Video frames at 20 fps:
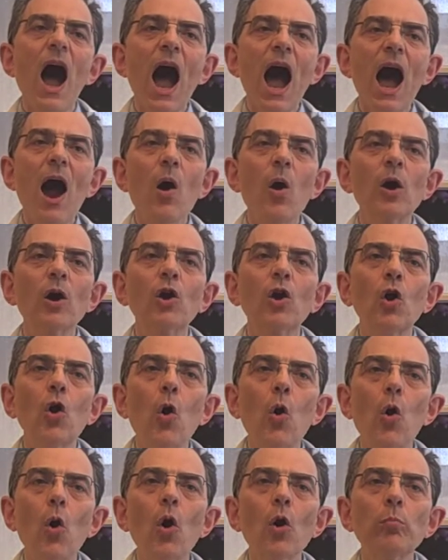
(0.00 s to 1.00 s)
Our
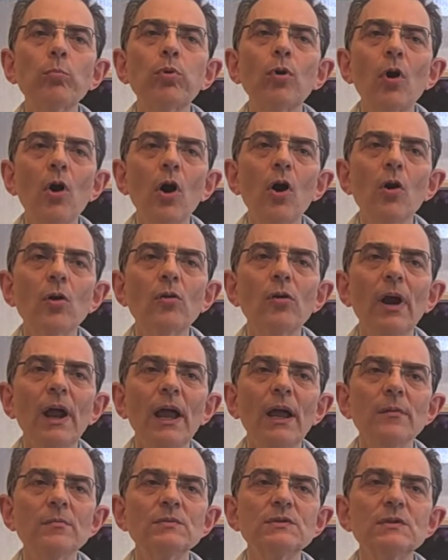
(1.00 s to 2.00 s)
core
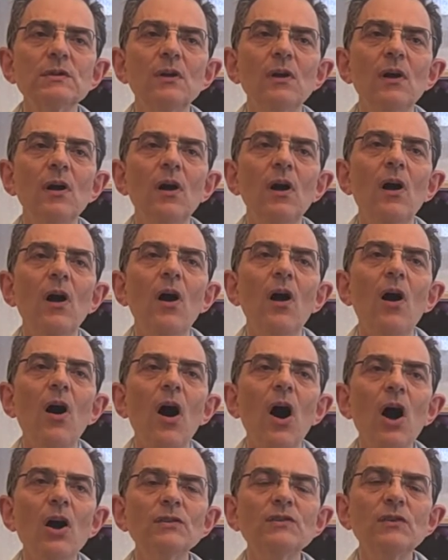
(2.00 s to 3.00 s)
programs
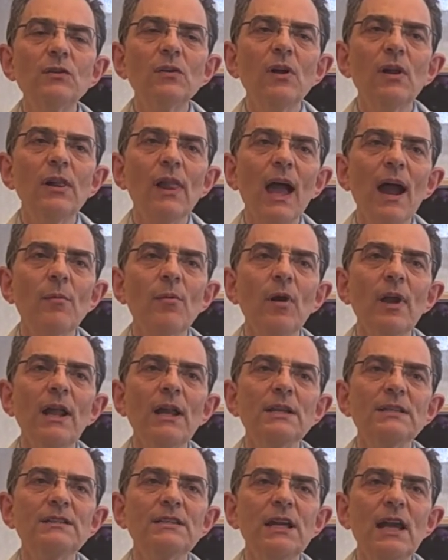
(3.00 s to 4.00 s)
also
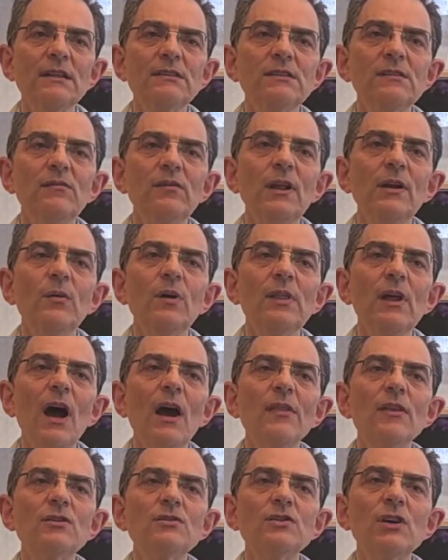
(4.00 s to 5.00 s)
collaborate extensively with
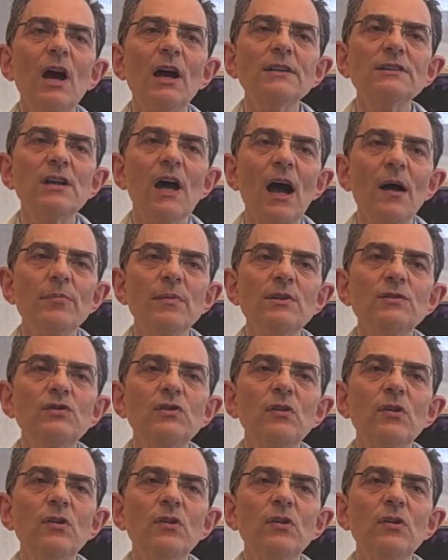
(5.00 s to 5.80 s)
other Johns Hopkins